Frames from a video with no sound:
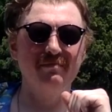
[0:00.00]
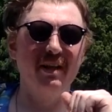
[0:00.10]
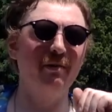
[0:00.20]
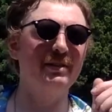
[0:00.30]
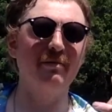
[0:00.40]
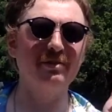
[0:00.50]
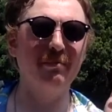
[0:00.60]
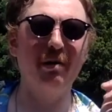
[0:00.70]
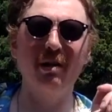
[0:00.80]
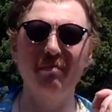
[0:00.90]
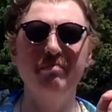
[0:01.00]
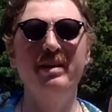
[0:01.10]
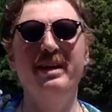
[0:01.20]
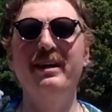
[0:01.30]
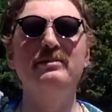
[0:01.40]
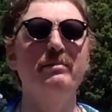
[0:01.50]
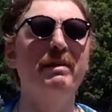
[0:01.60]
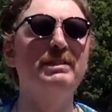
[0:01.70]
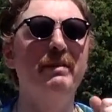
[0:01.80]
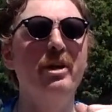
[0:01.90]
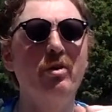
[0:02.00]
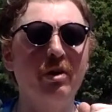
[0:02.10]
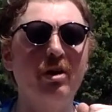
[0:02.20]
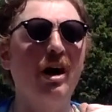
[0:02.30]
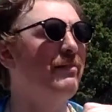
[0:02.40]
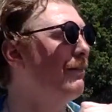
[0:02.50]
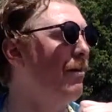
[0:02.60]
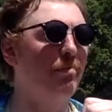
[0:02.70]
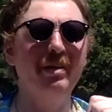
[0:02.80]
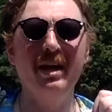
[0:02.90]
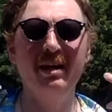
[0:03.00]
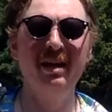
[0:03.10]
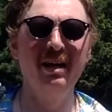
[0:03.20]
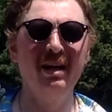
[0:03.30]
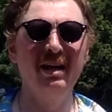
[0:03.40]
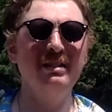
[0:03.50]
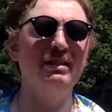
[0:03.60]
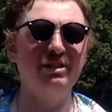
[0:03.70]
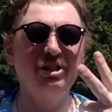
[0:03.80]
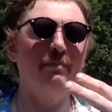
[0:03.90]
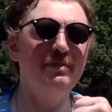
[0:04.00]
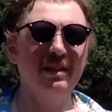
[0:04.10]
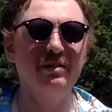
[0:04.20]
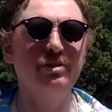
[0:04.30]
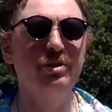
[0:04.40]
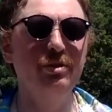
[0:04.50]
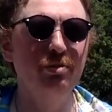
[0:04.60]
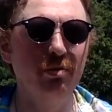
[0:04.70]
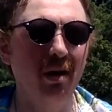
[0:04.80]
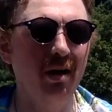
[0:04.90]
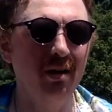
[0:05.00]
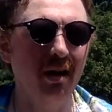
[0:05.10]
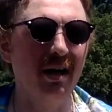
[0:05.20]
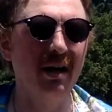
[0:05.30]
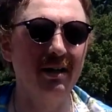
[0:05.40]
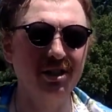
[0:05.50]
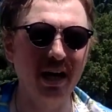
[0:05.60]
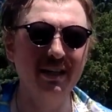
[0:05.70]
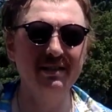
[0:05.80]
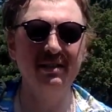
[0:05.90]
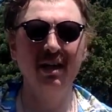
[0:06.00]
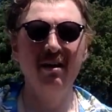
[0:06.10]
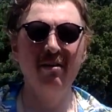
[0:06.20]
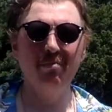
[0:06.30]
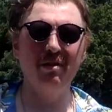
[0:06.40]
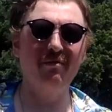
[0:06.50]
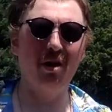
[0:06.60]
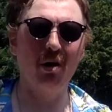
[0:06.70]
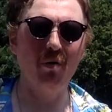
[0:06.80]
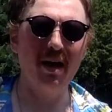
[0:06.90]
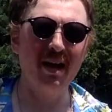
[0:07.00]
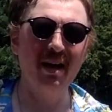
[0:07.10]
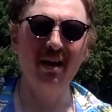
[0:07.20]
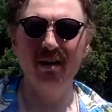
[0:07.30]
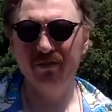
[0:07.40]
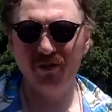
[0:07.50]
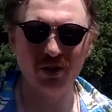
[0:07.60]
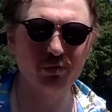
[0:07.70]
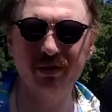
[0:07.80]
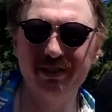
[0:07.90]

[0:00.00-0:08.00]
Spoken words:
It wasn't even subpar. It was the best mediocre golf I've ever played. So I chipped in 2 shots pretty far away. The first one's